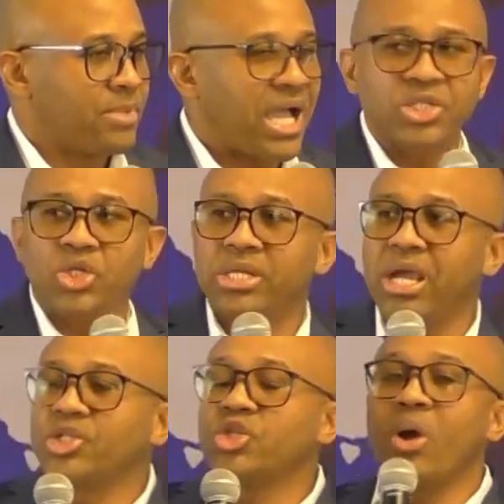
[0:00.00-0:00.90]
And so
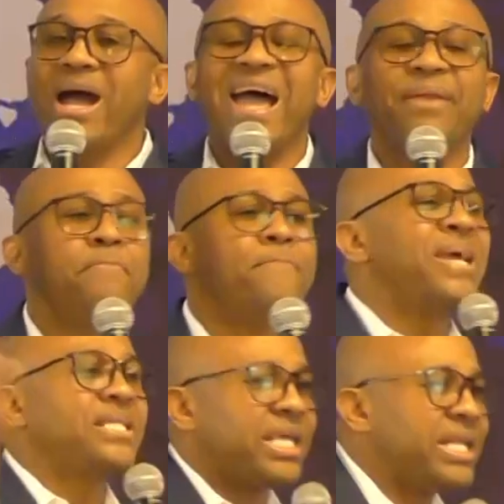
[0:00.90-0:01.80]
there's no
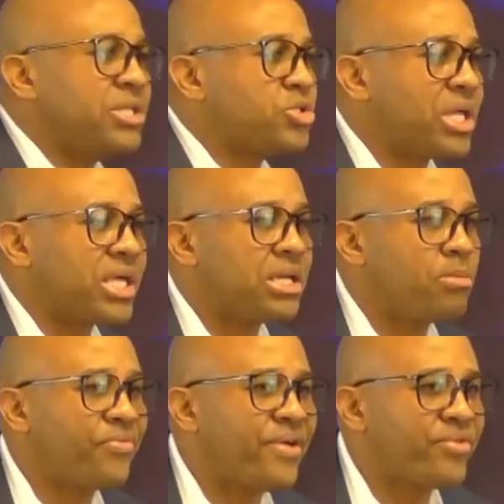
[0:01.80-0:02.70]
admitting into the
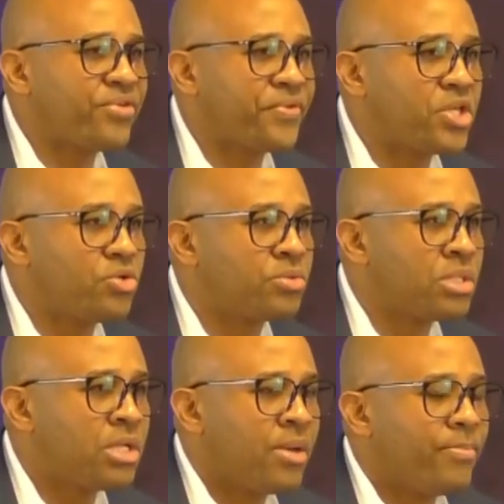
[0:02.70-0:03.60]
kingdom of heaven for you
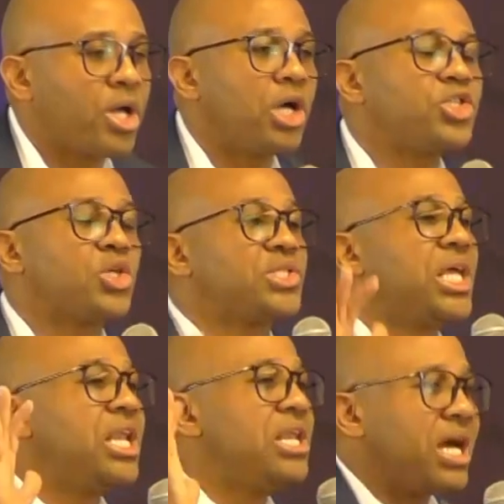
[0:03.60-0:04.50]
because you're
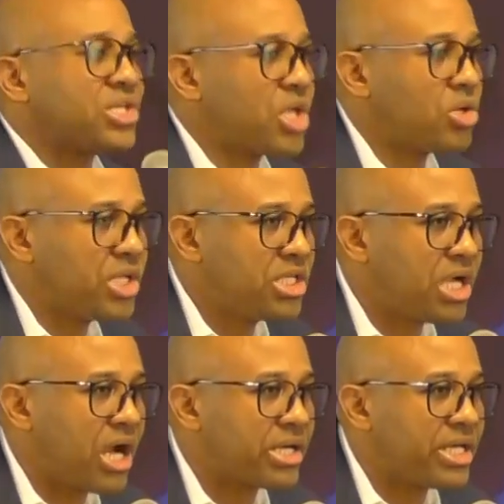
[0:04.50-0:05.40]
still locked out in
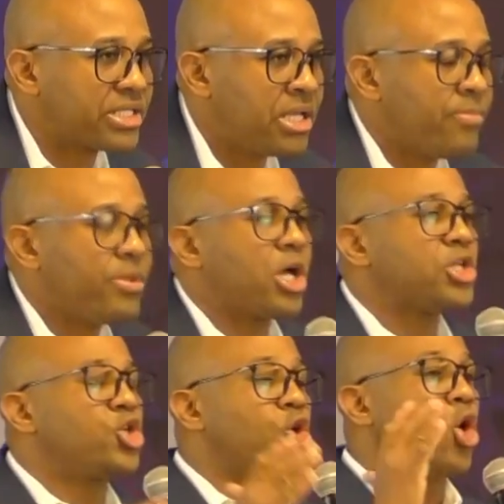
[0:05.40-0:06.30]
darkness
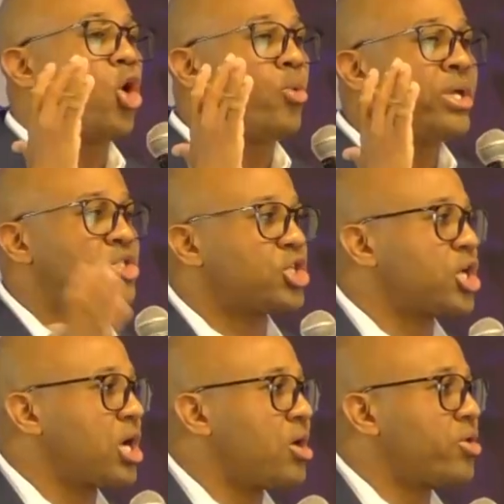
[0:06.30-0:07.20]
because you go in such
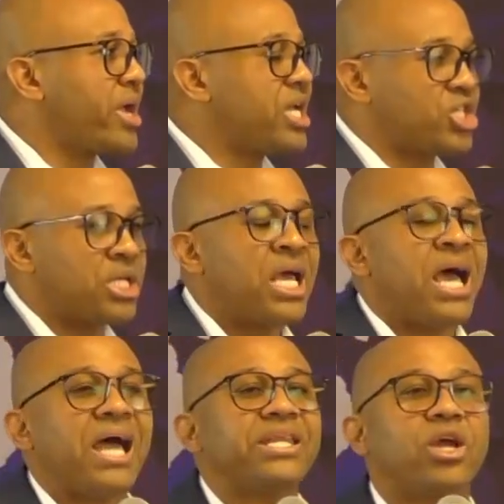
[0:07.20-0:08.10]
a congregation
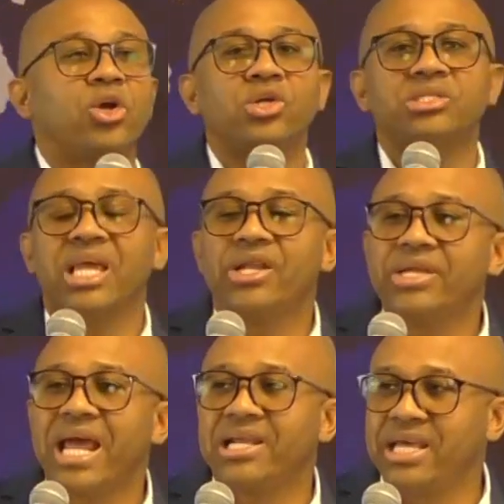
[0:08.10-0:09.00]
and they're going to tell you
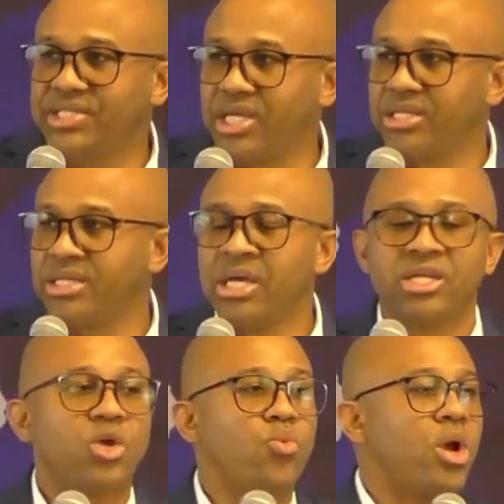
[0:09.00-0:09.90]
that listen
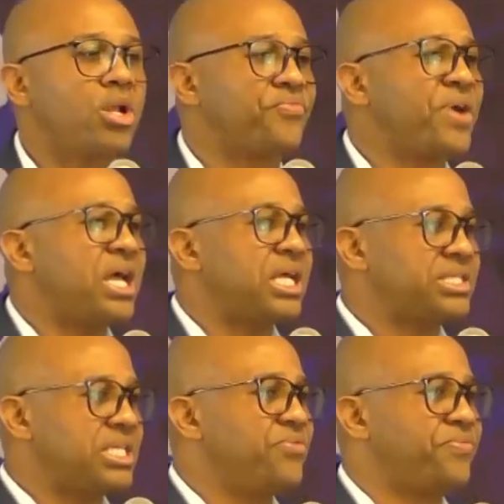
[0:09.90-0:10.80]
the word of god
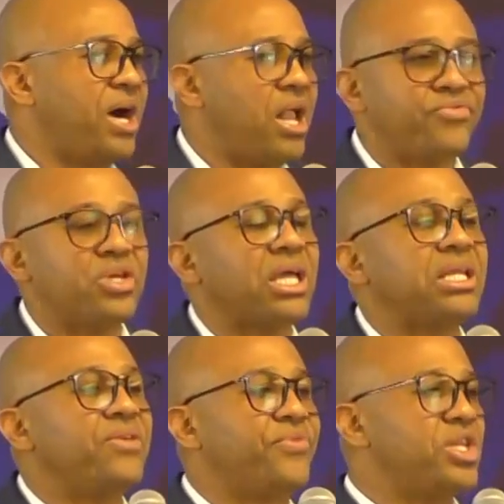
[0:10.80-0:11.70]
has evolved you
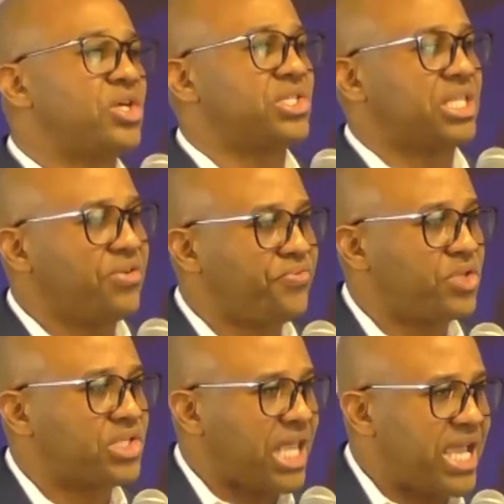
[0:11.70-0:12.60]
can live in your
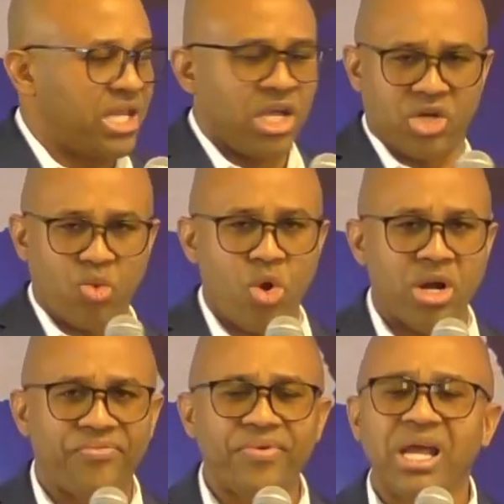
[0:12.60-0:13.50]
sinful state the
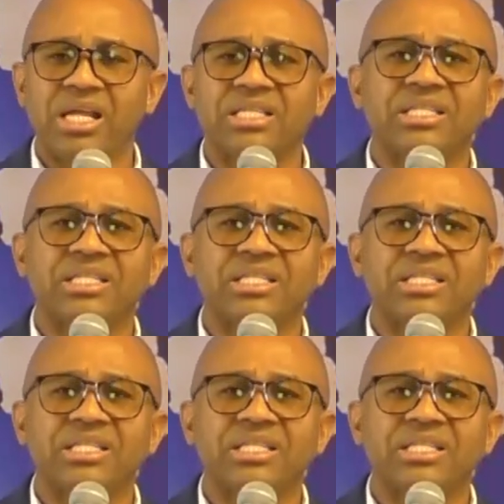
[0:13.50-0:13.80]
word of god has